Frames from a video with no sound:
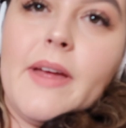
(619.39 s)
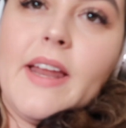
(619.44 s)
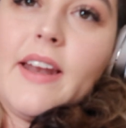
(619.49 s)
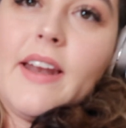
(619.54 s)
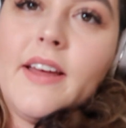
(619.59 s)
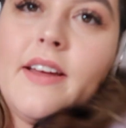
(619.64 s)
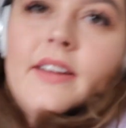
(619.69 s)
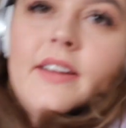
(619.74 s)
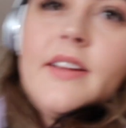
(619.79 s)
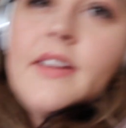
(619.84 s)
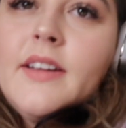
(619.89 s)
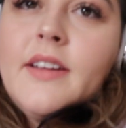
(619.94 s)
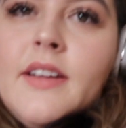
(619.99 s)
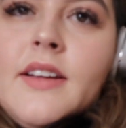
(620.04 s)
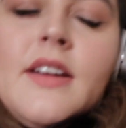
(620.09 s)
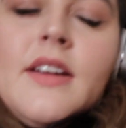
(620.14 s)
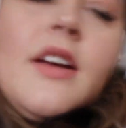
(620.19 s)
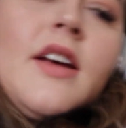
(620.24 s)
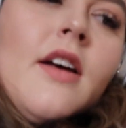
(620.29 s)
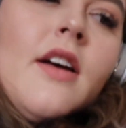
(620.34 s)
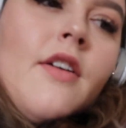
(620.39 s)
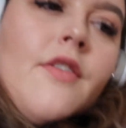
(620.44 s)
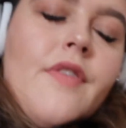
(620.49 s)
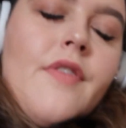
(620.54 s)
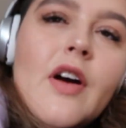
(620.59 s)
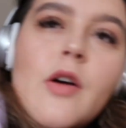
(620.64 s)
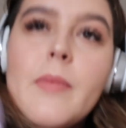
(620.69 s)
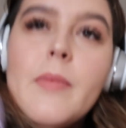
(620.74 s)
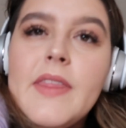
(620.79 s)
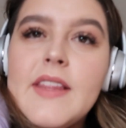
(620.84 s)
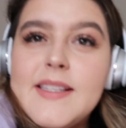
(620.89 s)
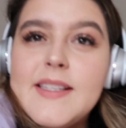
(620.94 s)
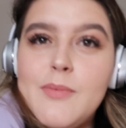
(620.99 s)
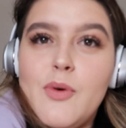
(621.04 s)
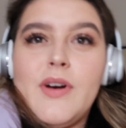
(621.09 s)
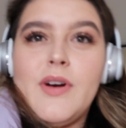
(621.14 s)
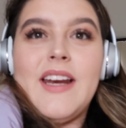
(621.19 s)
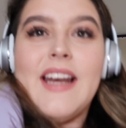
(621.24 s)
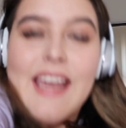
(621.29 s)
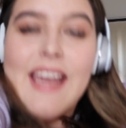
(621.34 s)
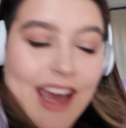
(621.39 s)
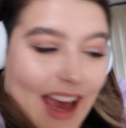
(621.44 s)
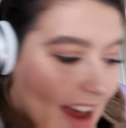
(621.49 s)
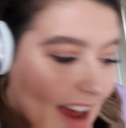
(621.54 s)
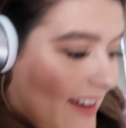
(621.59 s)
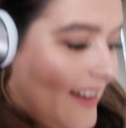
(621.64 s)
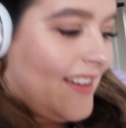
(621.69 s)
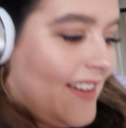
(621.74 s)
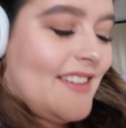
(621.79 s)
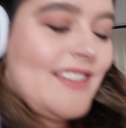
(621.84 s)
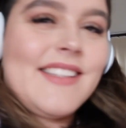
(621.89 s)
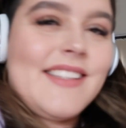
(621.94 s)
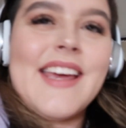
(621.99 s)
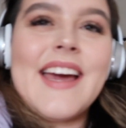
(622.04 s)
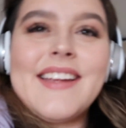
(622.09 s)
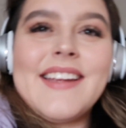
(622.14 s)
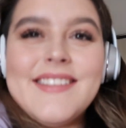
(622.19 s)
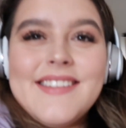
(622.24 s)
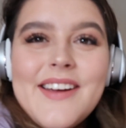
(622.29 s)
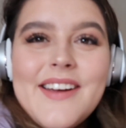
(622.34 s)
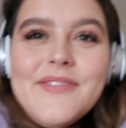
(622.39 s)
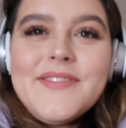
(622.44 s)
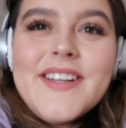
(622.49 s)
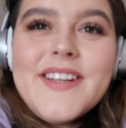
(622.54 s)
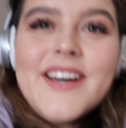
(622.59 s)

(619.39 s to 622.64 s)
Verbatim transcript: been filming this morning again, just getting stuff